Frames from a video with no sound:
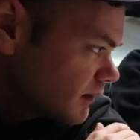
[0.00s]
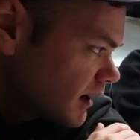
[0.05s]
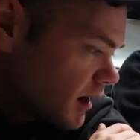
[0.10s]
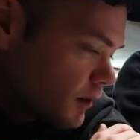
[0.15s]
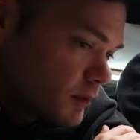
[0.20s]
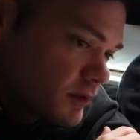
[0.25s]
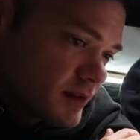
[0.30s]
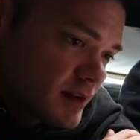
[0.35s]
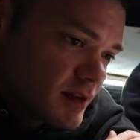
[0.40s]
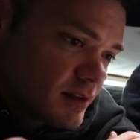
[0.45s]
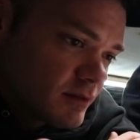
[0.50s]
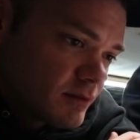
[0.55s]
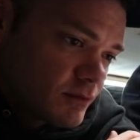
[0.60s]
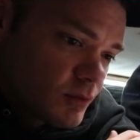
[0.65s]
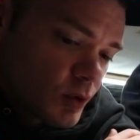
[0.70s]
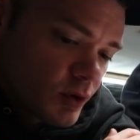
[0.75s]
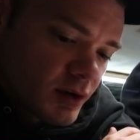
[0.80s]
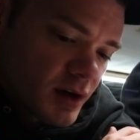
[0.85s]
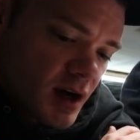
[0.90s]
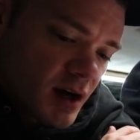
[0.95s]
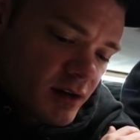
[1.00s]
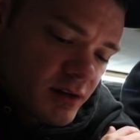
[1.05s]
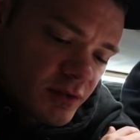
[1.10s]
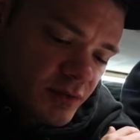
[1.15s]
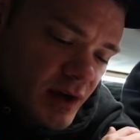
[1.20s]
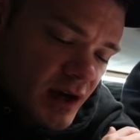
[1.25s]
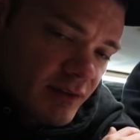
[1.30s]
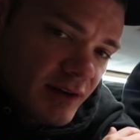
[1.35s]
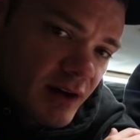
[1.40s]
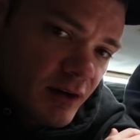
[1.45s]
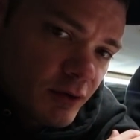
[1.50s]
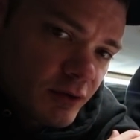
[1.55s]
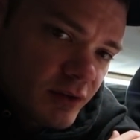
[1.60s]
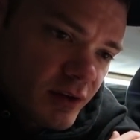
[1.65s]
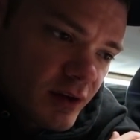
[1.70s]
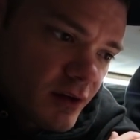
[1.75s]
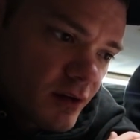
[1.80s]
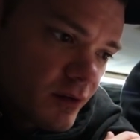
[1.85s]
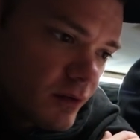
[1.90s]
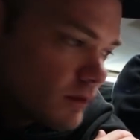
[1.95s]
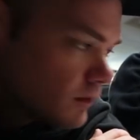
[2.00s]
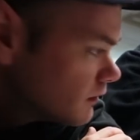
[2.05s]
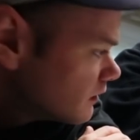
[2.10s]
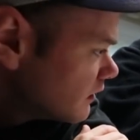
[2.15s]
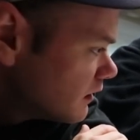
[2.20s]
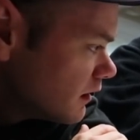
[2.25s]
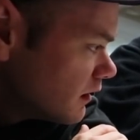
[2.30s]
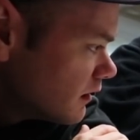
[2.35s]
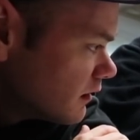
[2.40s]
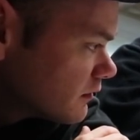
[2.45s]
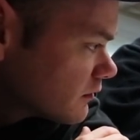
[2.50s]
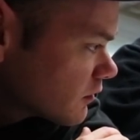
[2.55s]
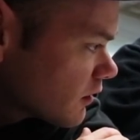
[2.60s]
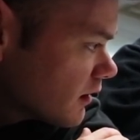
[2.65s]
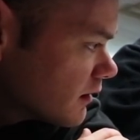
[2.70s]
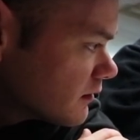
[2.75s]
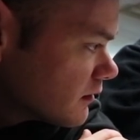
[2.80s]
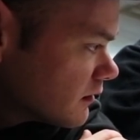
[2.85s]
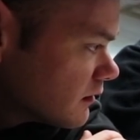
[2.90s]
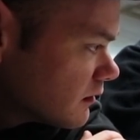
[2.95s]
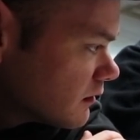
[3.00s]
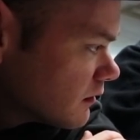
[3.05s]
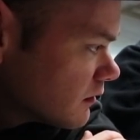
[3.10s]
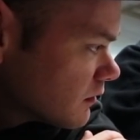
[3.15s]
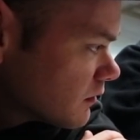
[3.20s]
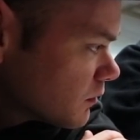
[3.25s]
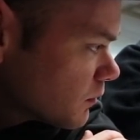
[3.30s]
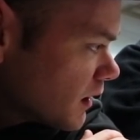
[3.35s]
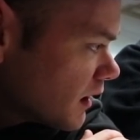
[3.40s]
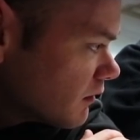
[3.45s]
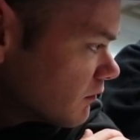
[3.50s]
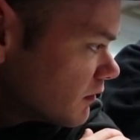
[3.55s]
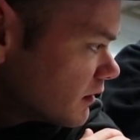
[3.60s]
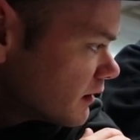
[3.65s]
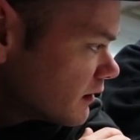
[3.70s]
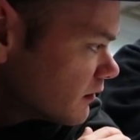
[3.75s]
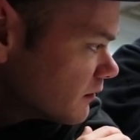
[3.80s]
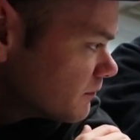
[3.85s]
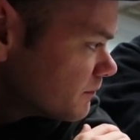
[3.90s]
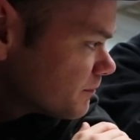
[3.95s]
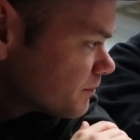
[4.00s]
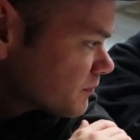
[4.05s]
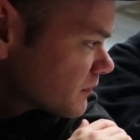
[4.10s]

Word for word: I was in Fort Knox five hours ago. It's crazy. It's a wild video.